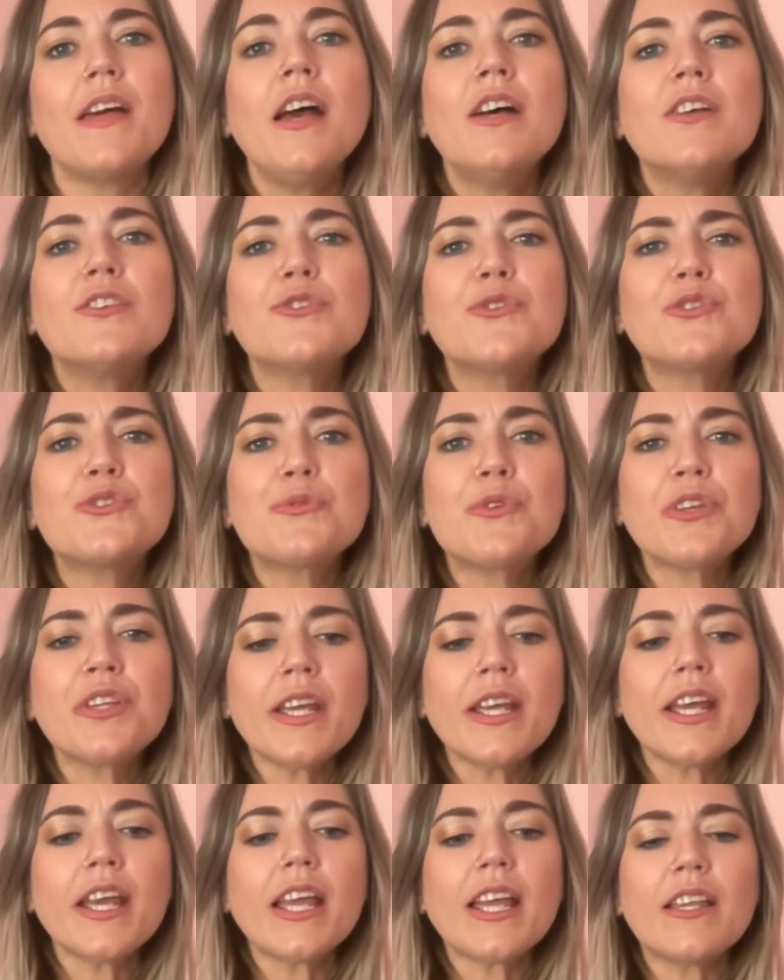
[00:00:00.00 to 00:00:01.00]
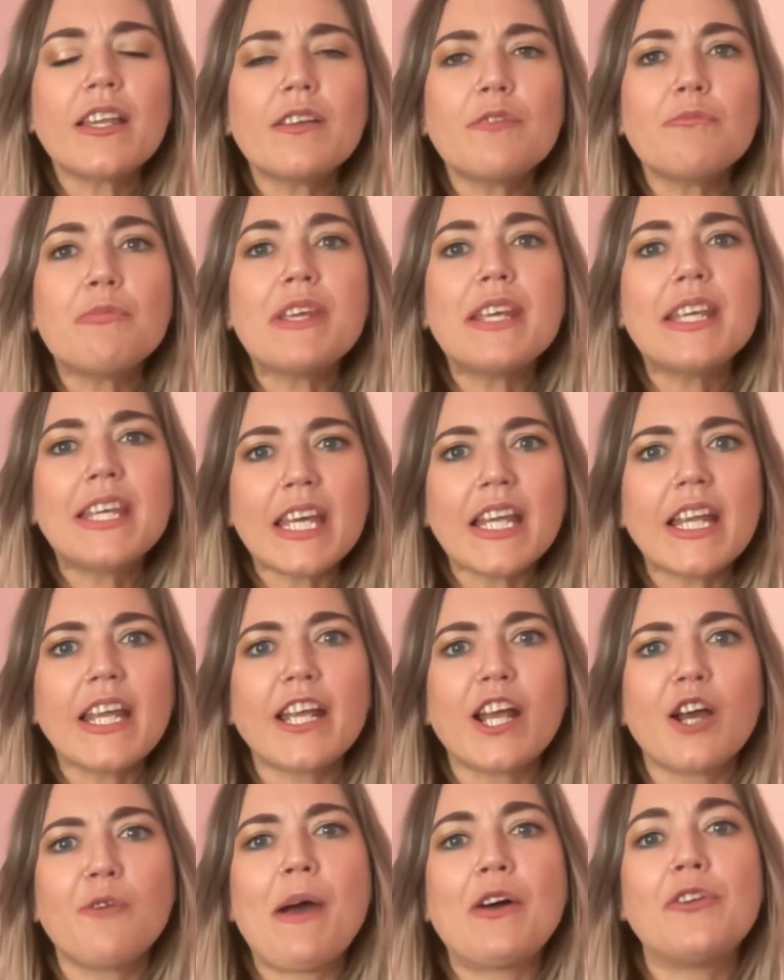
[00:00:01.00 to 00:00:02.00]
So it's really in the beginning
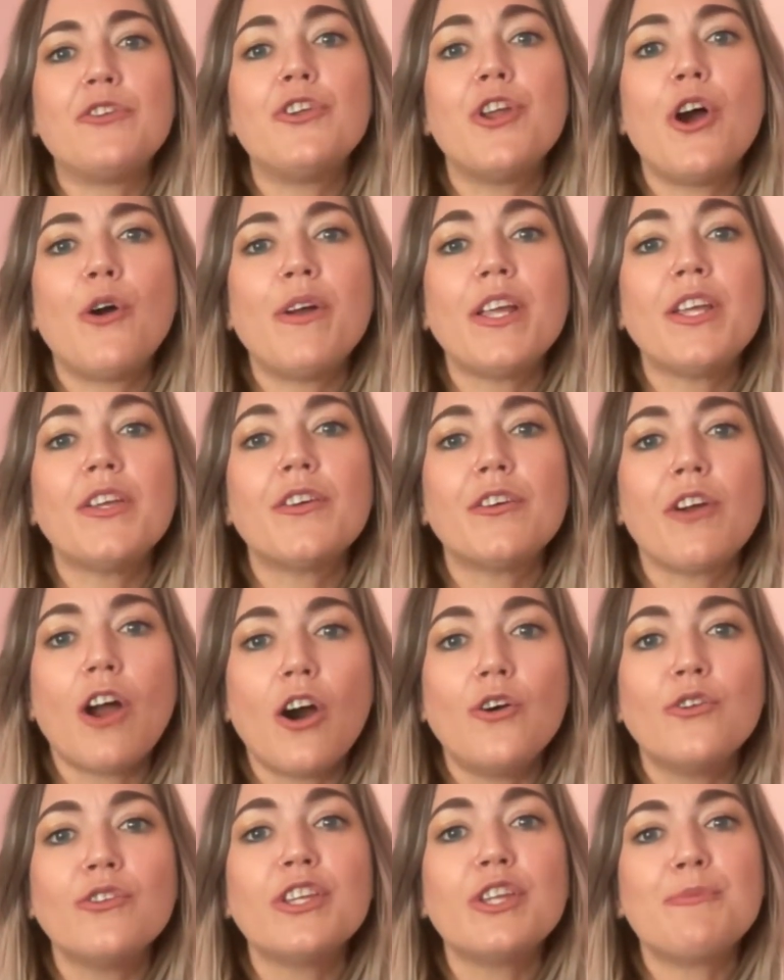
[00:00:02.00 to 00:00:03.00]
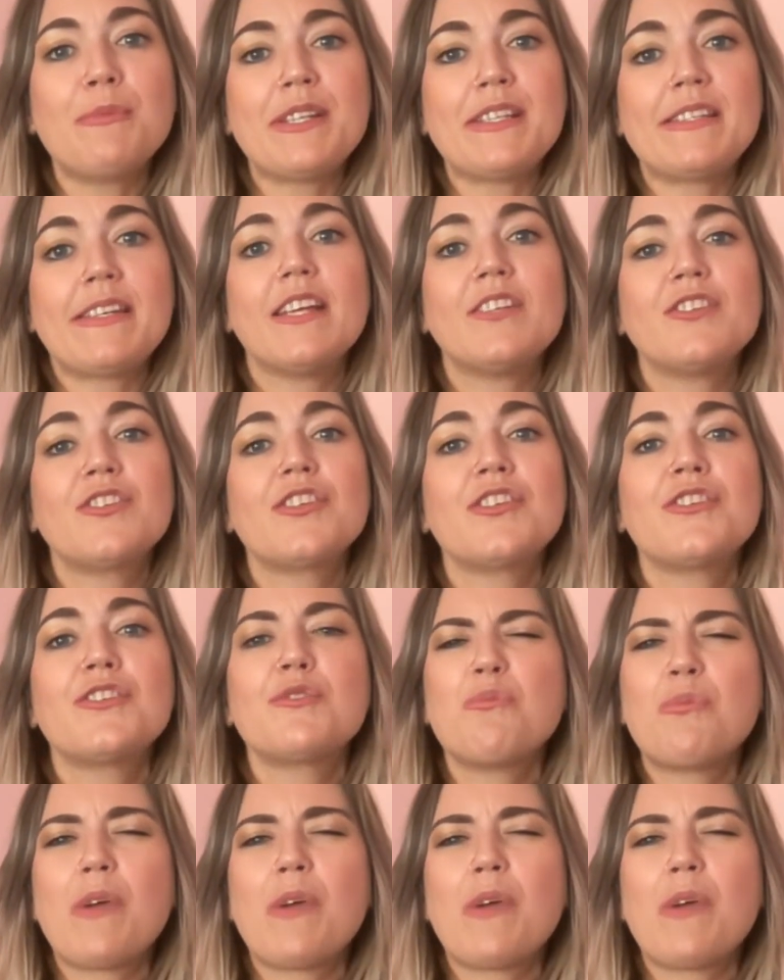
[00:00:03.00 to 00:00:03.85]
about knowing your own limitations and